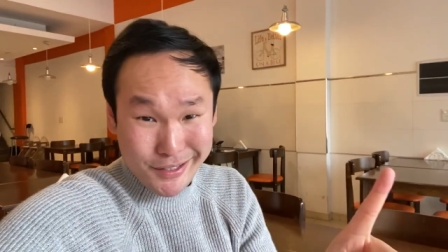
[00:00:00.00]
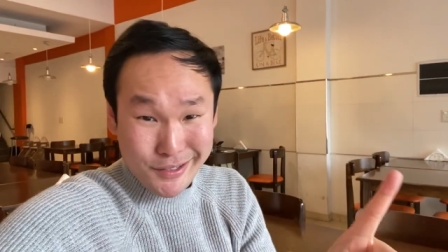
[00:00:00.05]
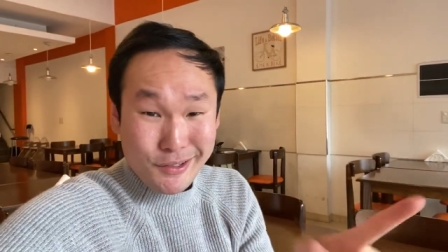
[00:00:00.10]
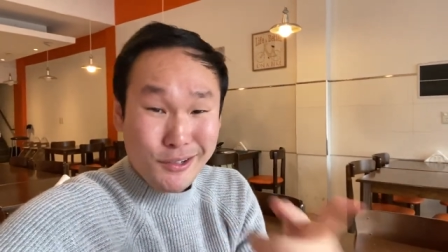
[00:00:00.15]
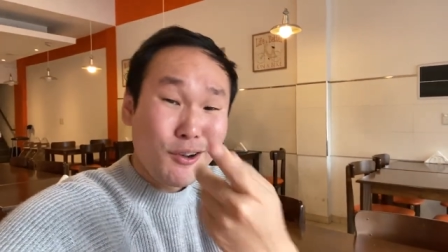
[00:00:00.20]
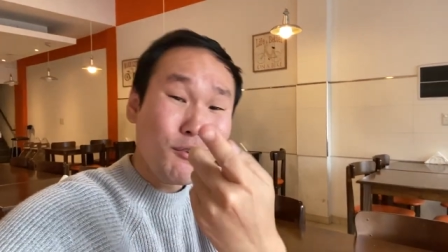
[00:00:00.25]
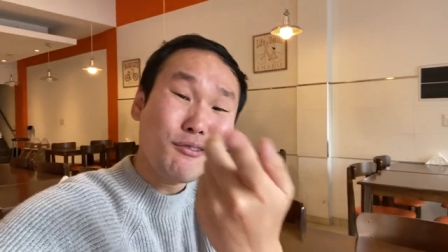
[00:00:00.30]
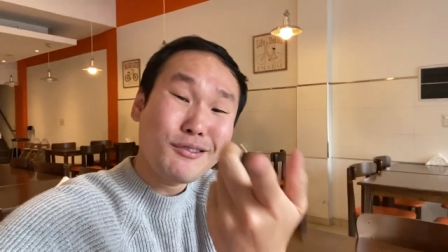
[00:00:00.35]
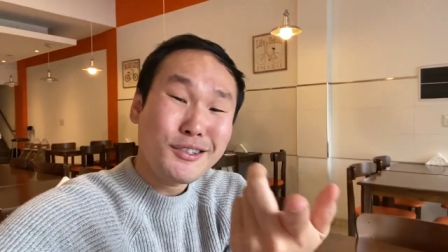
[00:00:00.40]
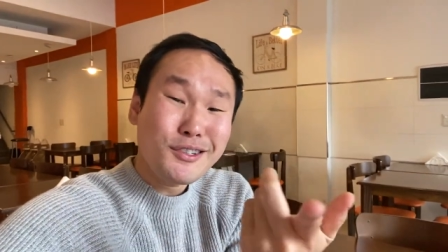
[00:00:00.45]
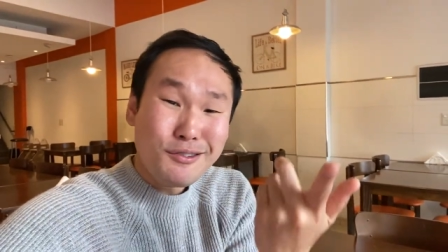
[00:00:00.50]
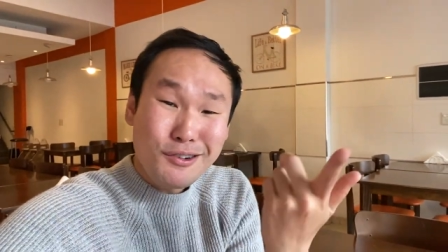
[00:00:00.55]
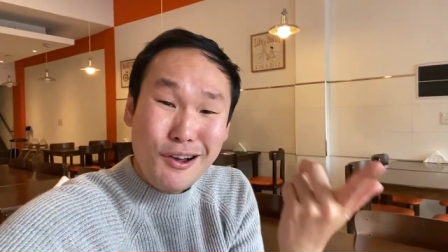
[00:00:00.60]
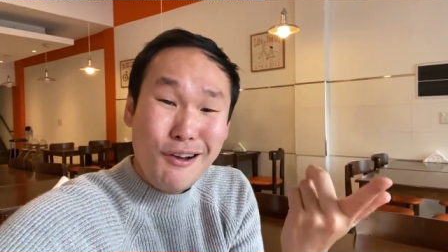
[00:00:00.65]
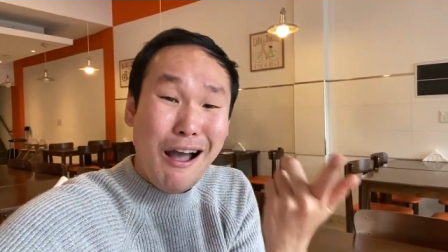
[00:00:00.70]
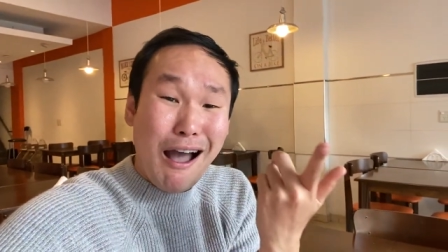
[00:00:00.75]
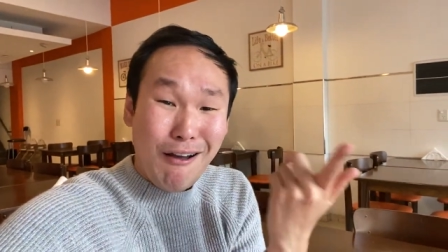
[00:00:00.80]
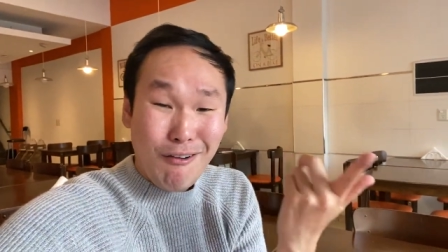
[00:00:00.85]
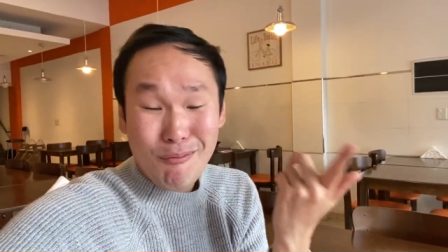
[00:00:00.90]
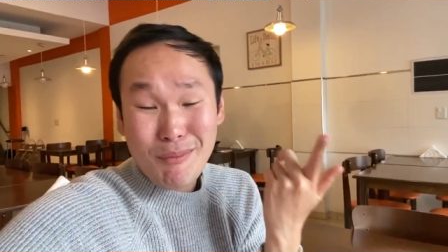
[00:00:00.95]
You know, do you know
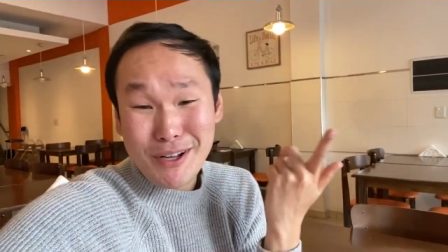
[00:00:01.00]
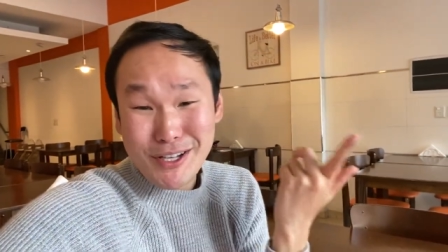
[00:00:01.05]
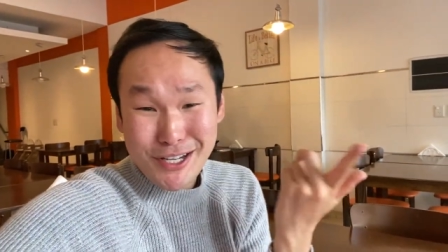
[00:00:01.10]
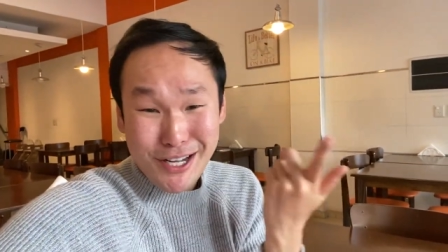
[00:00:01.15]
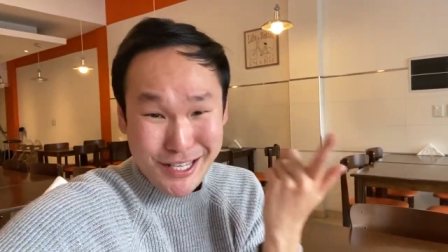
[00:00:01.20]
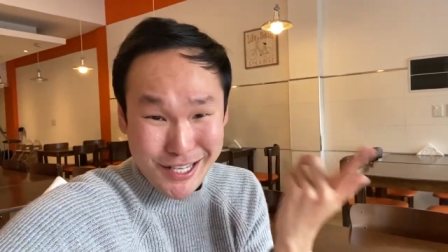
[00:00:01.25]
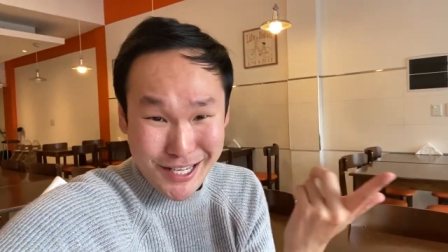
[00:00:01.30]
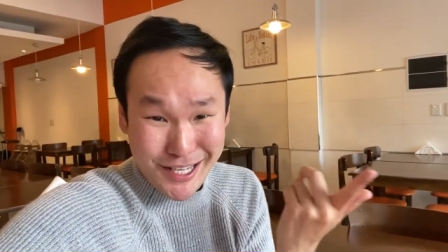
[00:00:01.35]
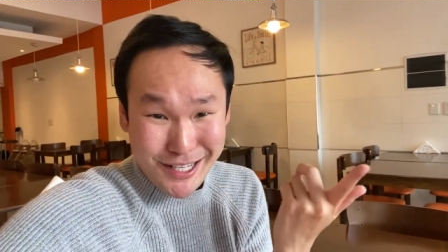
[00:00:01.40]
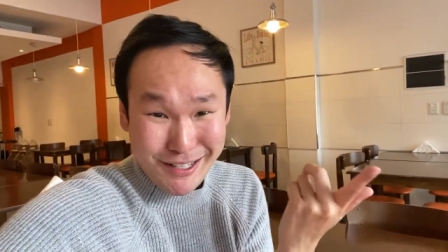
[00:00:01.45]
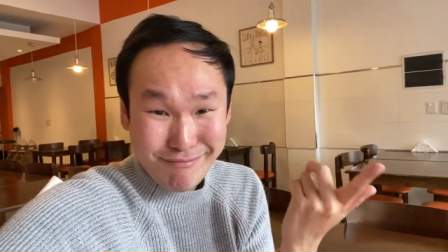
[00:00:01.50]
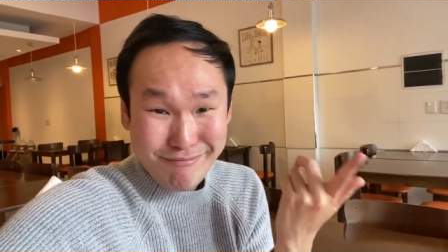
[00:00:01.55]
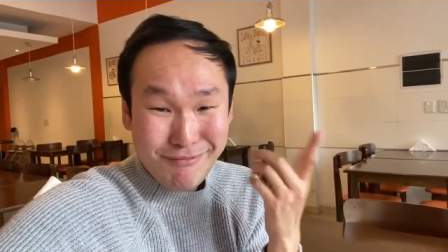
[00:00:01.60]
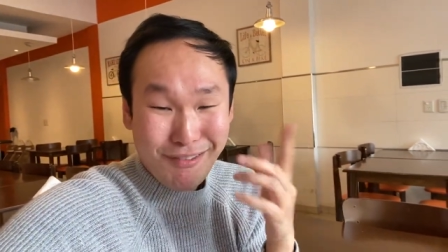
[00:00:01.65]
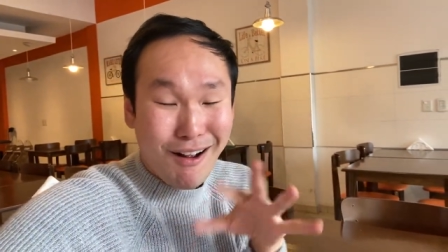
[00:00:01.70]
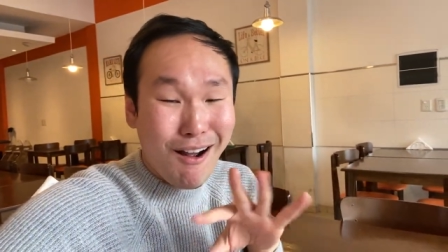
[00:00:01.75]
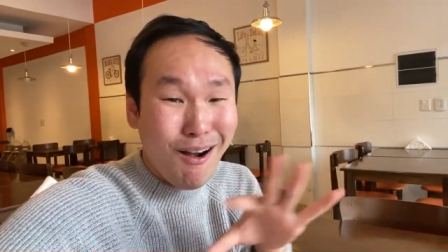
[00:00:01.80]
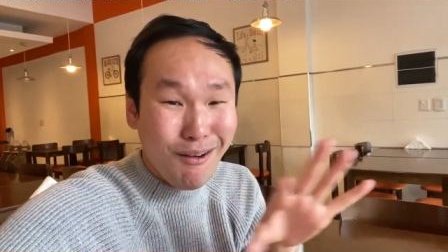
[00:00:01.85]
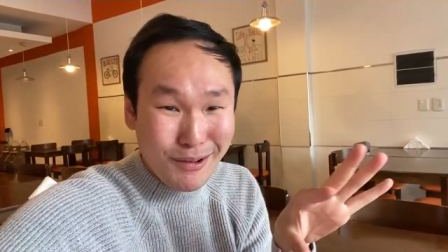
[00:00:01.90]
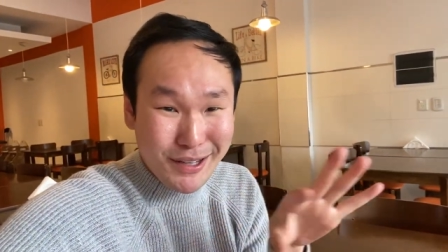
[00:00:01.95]
how much I eat?
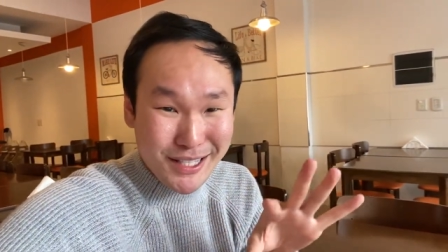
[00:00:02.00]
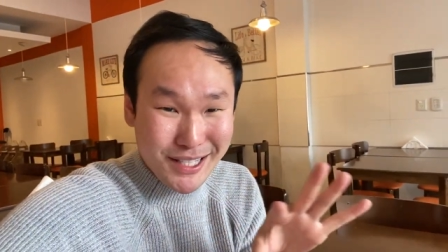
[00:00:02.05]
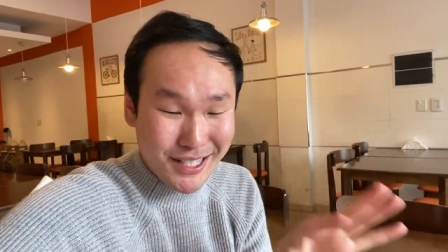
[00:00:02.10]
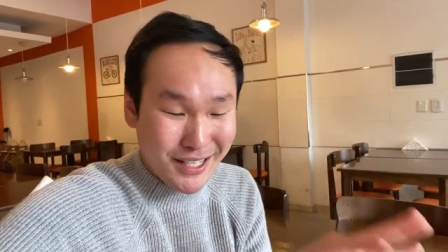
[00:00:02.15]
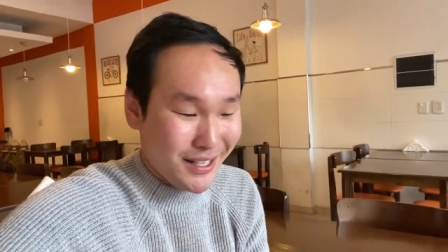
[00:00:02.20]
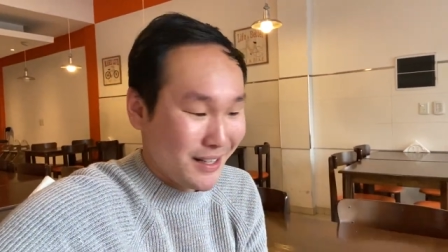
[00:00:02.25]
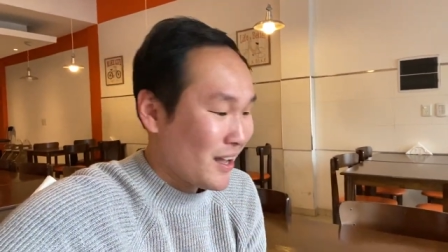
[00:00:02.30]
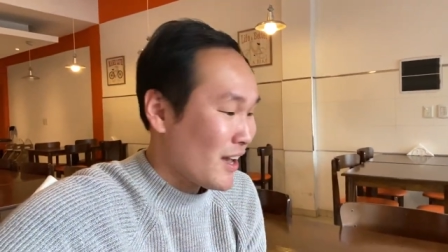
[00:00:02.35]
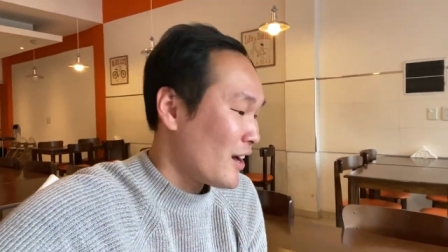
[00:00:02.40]
Always eat.